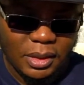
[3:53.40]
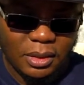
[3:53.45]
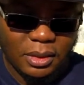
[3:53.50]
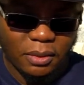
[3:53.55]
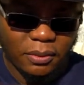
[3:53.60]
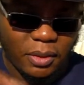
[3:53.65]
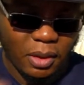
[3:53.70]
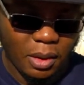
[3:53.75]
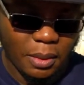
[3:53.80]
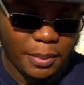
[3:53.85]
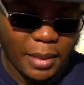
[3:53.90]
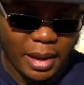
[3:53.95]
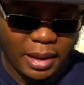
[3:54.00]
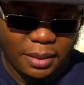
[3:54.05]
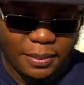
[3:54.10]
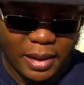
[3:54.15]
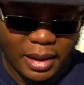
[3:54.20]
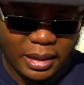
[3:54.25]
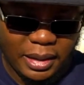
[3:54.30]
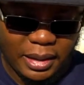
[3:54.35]
So we're going to back
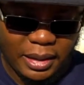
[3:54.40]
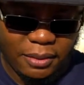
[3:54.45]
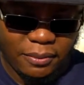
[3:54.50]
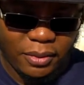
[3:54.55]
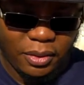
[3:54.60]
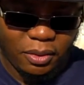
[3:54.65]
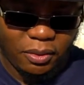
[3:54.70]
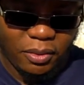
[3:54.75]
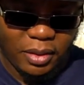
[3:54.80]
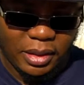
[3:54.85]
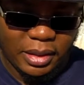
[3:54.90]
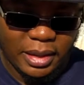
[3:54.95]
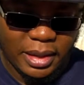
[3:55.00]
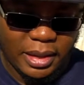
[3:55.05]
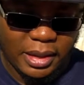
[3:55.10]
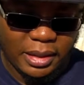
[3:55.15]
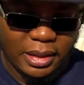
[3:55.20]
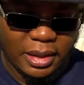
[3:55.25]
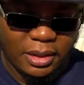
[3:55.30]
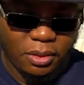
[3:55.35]
up out of there real quick. Then
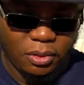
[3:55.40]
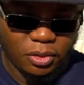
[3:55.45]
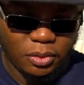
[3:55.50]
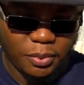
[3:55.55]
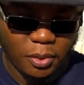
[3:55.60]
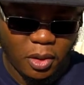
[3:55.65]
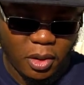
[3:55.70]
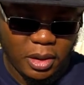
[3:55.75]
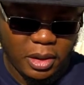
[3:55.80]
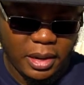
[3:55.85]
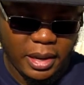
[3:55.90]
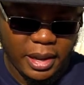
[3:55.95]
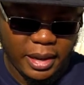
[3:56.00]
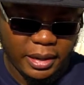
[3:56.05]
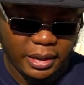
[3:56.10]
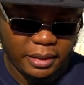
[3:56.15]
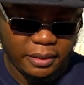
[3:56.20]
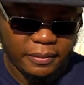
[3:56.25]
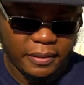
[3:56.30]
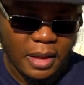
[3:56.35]
anything new spawn,
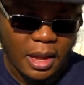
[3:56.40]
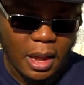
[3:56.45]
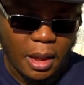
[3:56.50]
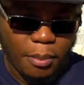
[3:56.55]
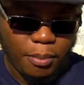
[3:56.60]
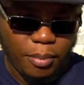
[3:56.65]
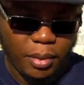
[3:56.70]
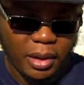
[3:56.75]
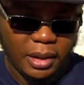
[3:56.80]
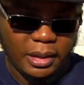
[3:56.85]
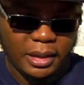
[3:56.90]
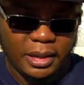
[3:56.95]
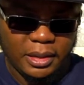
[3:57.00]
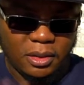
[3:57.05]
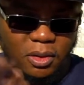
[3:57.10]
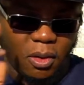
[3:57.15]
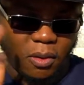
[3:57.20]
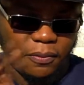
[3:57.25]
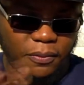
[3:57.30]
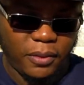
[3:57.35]
negative. But
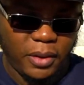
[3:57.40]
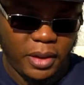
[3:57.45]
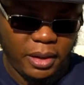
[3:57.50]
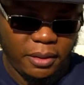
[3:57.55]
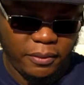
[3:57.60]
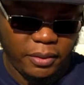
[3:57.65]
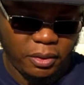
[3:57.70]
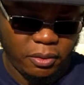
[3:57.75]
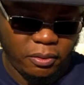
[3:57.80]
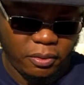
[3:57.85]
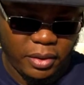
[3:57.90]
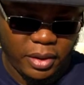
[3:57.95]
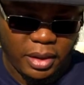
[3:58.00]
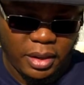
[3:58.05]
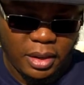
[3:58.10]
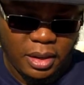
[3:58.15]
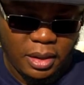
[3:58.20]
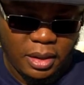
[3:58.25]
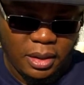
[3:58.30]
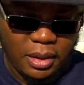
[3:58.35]
let's go for here real quick.
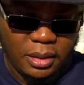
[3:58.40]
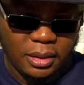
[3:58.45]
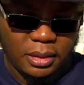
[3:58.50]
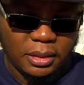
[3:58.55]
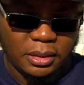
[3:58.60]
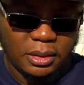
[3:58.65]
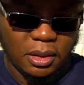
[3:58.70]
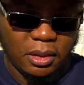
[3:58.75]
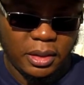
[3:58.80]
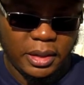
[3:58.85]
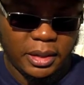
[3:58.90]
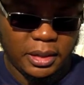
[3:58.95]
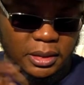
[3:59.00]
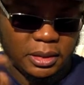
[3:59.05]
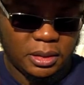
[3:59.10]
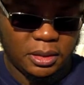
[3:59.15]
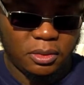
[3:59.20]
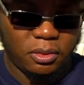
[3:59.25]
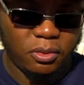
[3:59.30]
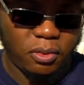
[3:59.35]
So
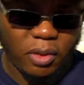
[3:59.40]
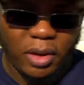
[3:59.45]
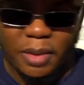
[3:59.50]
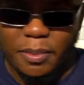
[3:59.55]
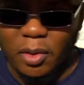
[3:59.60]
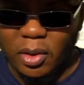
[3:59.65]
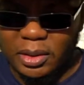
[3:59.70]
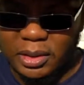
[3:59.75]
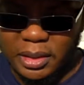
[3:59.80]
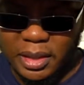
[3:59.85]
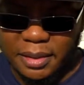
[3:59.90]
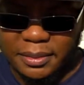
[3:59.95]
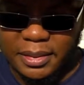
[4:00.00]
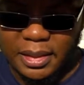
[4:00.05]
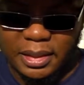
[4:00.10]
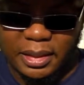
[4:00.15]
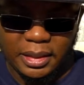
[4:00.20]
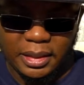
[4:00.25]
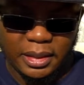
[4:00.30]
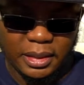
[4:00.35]
there's three more steps
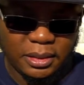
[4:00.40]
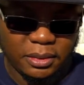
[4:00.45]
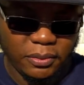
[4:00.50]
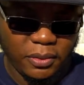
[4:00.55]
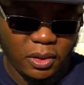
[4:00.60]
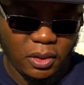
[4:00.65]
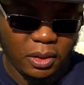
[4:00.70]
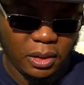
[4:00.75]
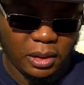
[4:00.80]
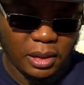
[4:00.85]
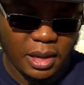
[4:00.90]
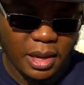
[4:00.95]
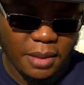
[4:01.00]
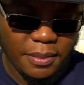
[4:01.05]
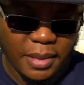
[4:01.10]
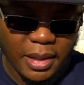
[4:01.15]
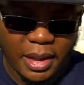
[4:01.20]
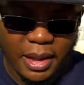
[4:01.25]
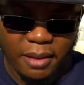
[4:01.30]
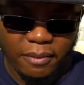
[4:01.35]
this. So we're going to
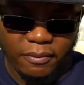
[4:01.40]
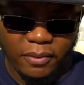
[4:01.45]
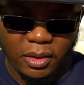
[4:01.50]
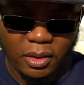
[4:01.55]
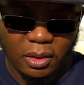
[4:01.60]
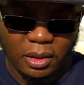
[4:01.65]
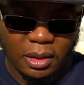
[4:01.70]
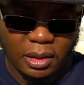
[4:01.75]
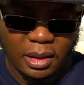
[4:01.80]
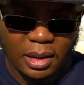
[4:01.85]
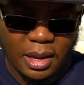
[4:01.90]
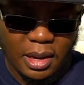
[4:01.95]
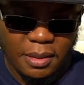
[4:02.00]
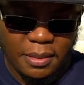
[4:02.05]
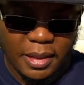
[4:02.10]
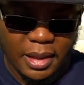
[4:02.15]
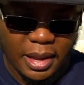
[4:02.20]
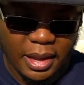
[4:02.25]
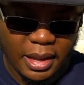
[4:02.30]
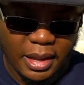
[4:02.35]
claim that. We're going to
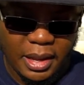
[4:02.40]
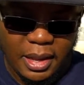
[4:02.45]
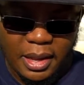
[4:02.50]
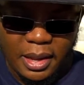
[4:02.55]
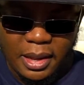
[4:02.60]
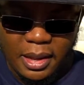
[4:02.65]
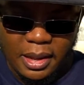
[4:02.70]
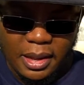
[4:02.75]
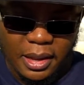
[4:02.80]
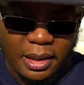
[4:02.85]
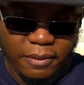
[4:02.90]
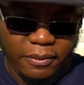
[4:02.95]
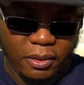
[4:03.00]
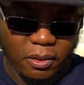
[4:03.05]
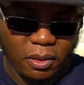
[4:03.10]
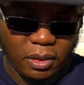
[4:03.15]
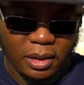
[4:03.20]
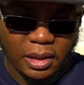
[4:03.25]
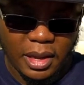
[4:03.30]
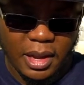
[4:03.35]
claim that. And we're
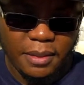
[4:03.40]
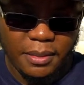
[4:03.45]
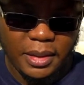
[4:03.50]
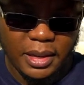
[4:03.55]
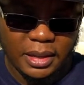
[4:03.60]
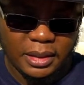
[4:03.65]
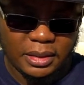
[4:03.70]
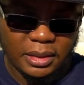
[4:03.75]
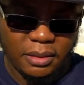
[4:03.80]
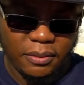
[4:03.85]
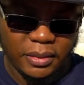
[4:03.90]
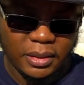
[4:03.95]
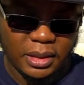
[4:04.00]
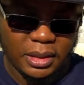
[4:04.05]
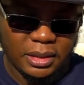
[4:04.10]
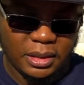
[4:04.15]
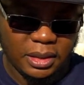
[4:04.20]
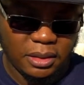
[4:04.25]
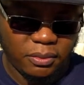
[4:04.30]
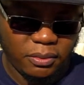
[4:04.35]
going to claim this. See what
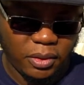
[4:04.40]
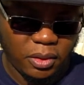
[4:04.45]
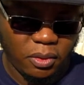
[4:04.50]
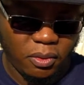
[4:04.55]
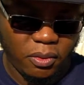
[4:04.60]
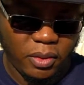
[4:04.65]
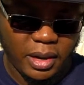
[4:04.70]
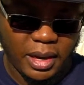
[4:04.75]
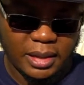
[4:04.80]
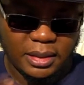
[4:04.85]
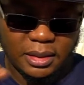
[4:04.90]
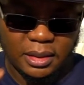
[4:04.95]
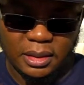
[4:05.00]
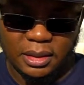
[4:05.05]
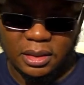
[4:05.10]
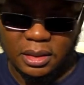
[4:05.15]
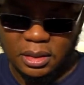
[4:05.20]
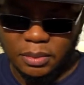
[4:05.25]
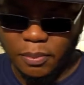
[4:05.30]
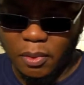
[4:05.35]
this is real quick. Has
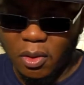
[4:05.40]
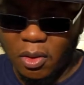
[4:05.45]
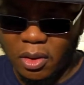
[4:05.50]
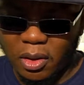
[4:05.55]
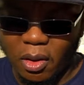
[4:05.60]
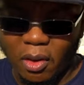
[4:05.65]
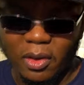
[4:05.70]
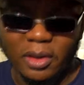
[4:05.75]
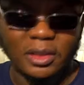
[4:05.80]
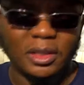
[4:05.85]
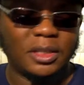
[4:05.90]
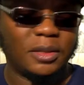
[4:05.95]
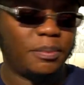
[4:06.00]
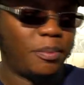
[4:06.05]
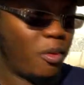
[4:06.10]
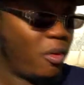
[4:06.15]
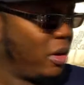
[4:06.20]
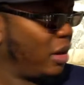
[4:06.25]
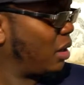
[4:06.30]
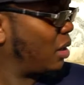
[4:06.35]
something just spawned? Oh, it's a
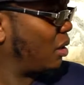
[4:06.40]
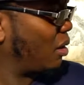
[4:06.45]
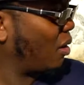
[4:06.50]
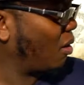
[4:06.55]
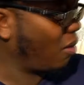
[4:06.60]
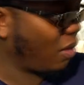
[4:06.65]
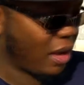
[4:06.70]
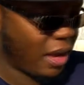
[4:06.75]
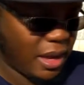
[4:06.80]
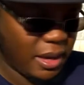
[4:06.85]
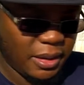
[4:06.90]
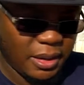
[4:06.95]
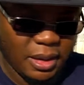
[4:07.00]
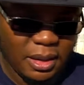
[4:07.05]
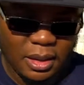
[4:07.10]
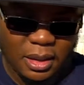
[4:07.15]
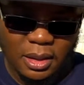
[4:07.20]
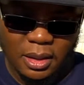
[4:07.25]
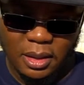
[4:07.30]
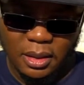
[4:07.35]
Spoink. Okay.
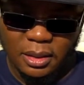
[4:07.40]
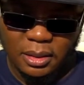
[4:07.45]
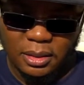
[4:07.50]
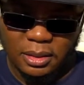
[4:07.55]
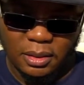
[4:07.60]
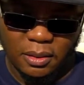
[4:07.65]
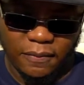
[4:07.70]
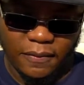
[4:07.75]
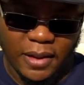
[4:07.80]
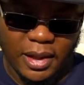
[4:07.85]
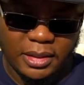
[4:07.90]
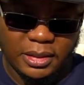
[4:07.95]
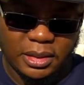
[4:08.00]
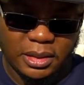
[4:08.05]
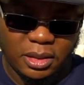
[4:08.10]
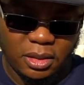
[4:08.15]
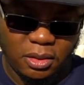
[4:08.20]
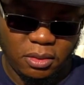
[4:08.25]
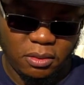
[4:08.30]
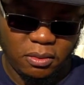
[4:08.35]
So five
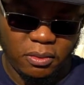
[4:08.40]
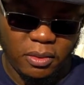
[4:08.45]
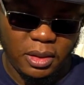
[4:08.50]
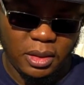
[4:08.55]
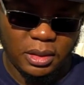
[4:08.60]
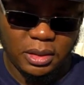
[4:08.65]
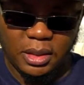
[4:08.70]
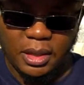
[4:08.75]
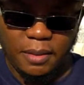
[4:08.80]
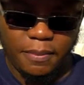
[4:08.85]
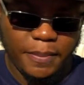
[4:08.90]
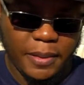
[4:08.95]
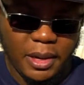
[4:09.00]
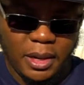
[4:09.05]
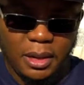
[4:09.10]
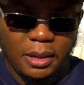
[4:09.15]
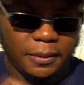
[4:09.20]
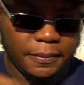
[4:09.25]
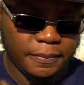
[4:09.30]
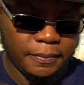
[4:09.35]
sixty-three C
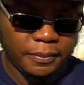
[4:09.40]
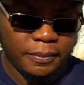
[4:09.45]
P.